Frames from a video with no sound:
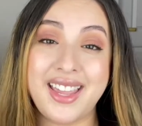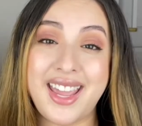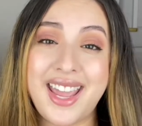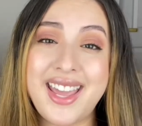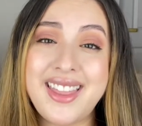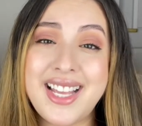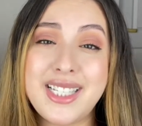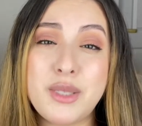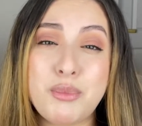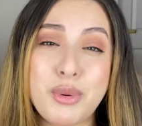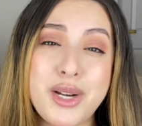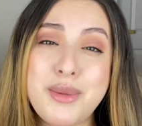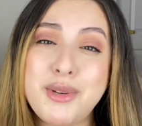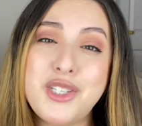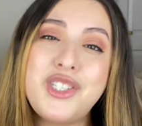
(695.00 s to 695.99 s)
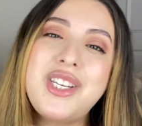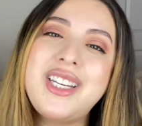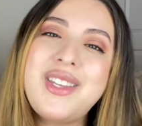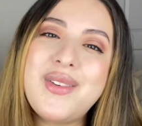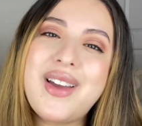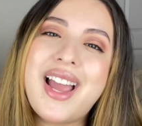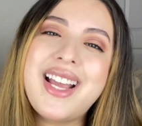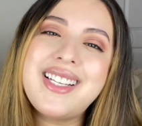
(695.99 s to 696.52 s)
And that's pretty much it,
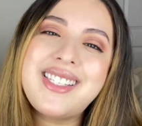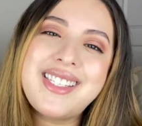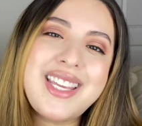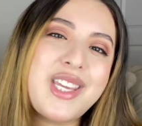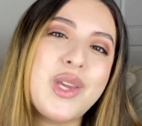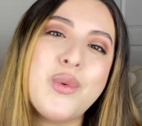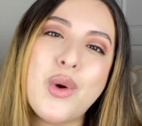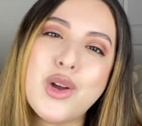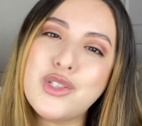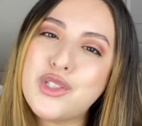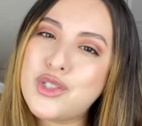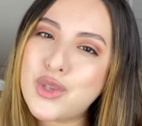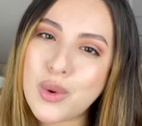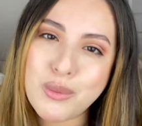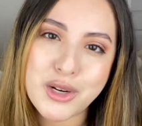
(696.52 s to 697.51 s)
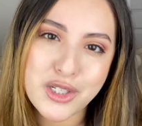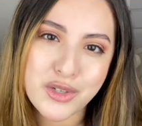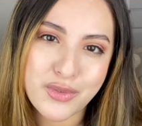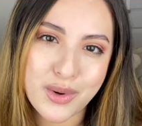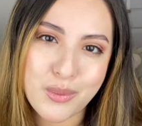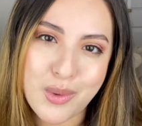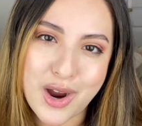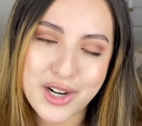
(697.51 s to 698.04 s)
you guys. Thank you all so much
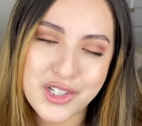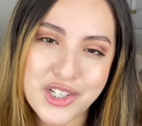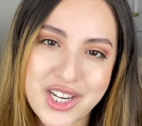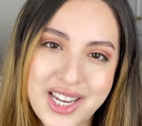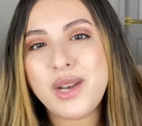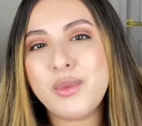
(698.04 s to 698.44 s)
for watching.